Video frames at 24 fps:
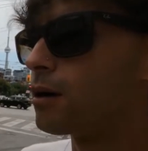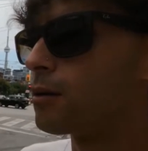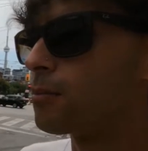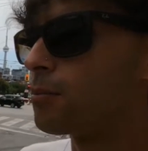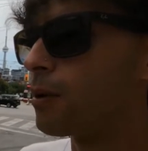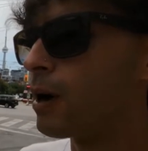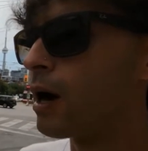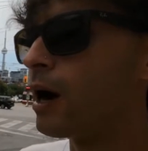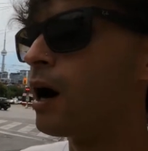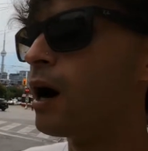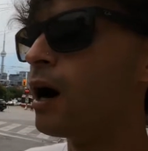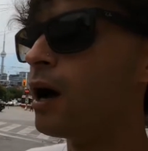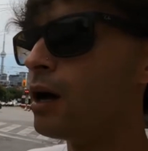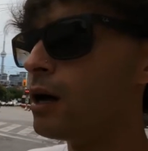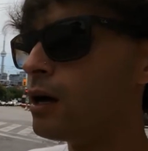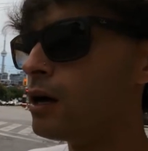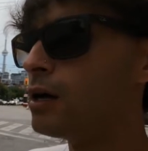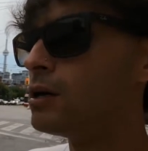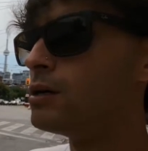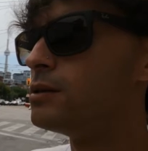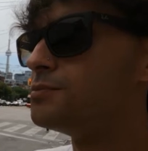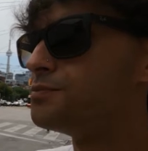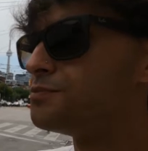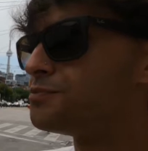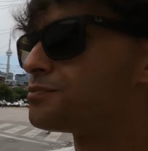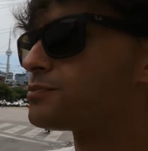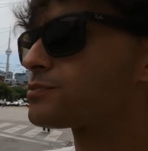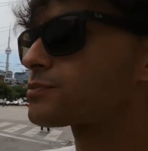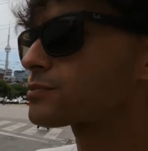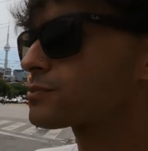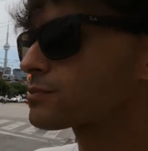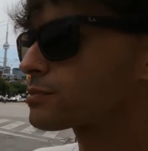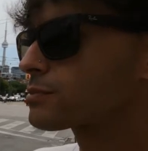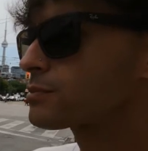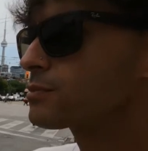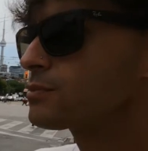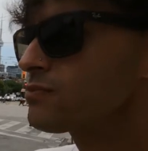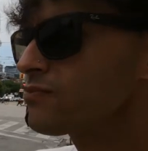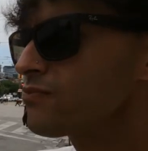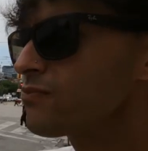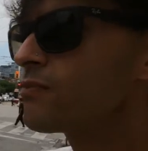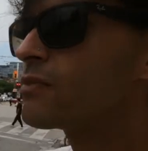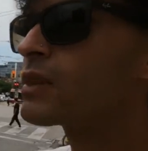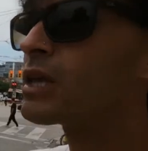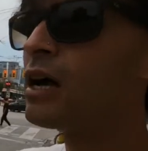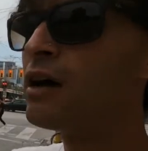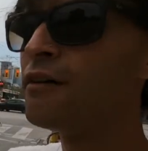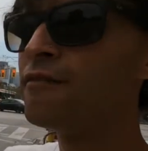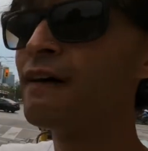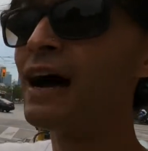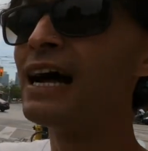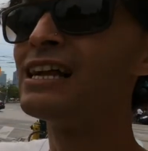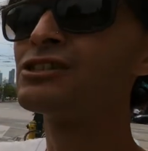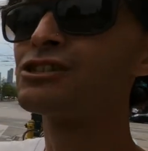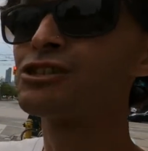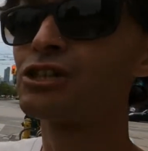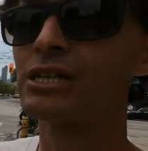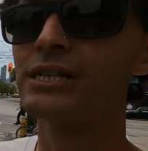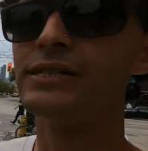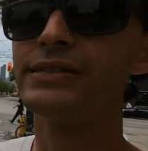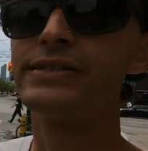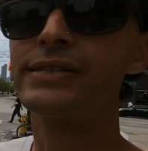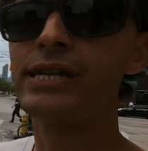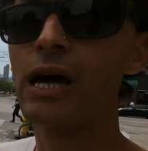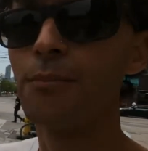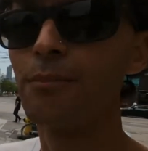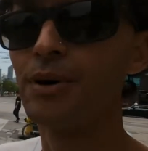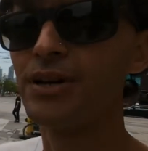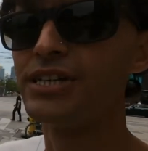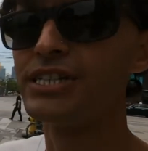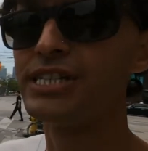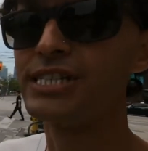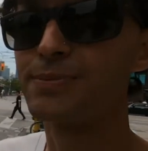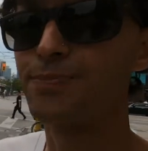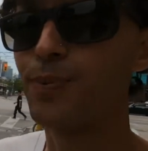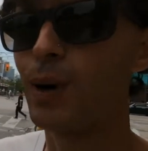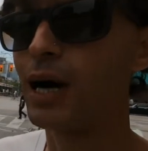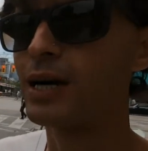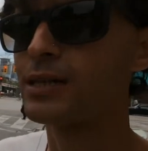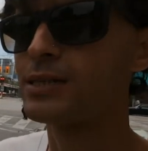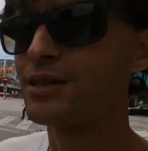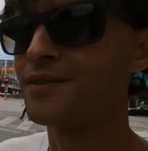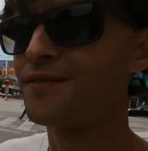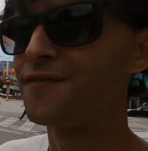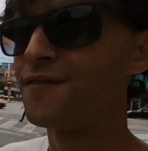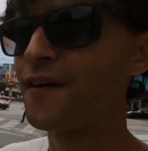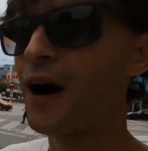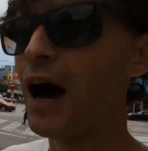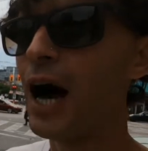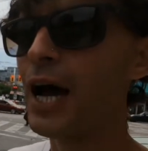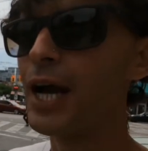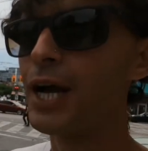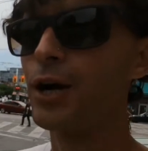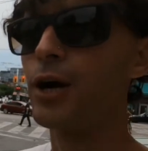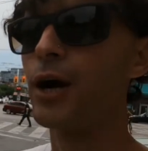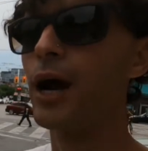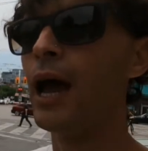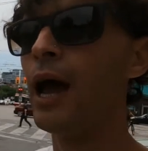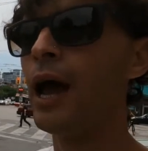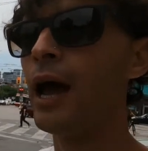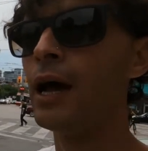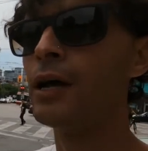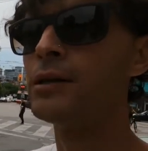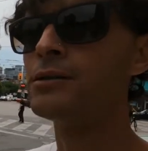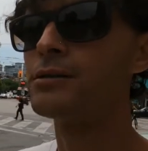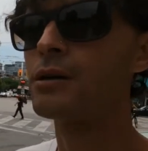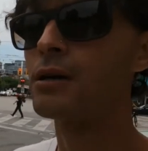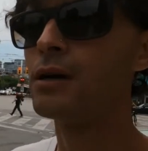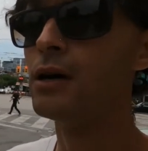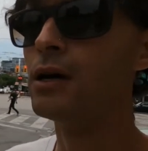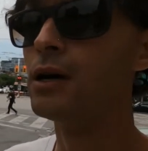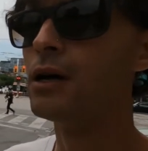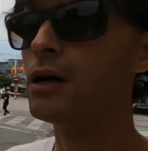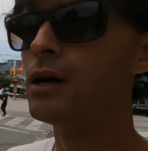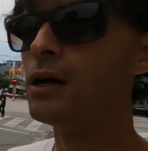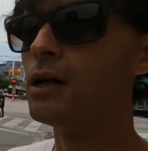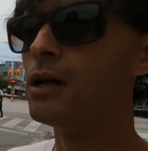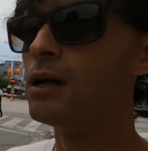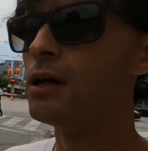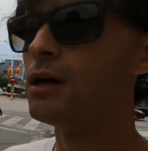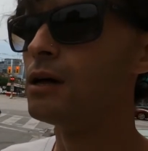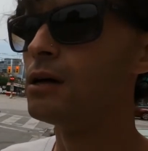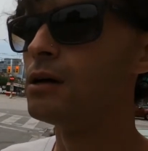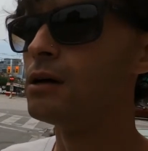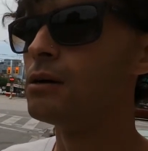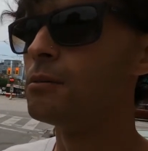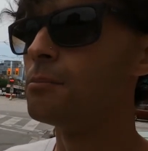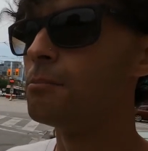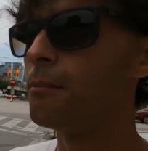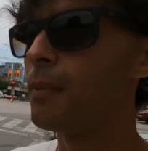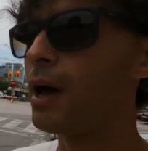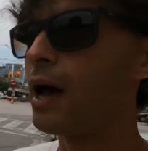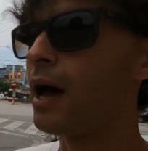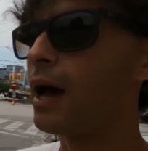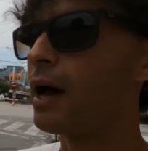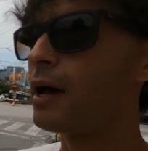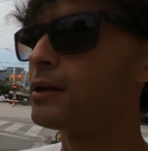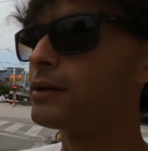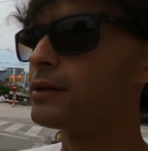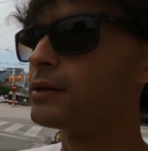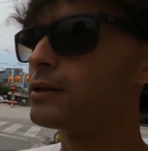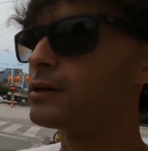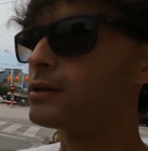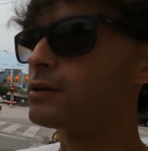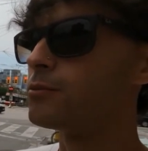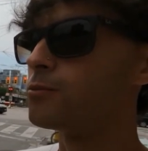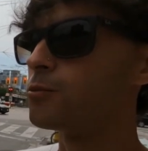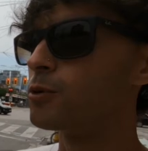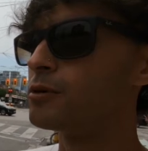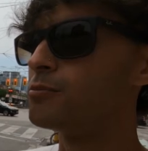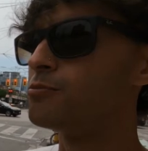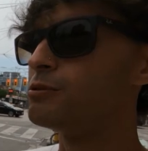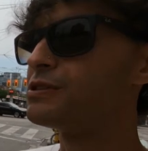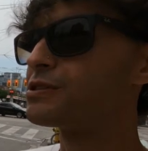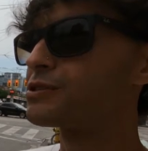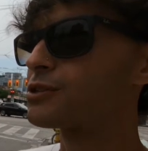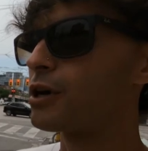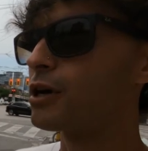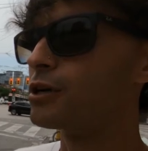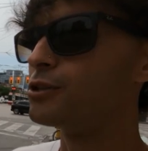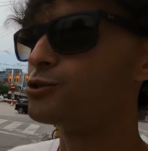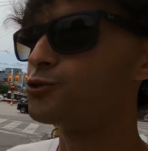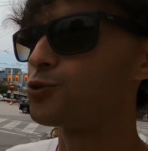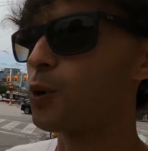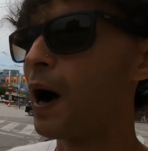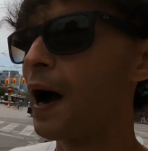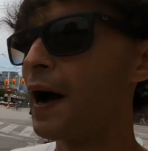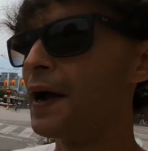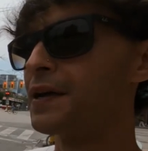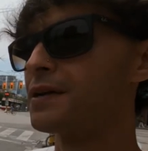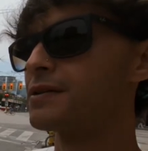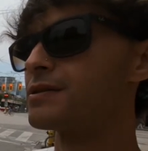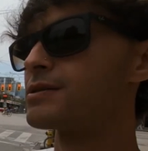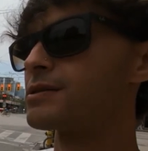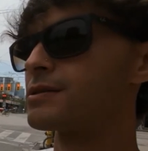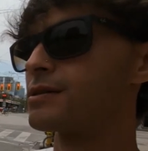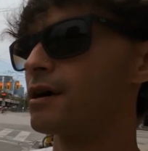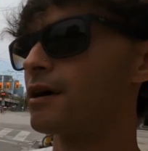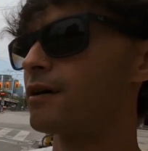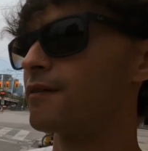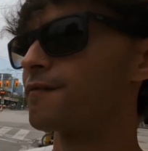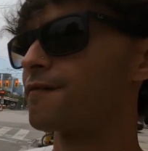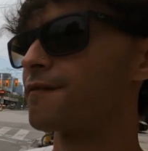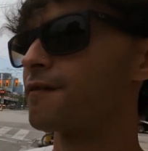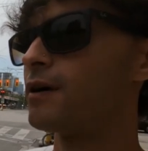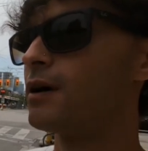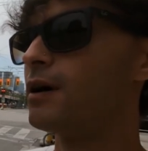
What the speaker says: But eventually somebody sparked a fire and man, we started drying stuff.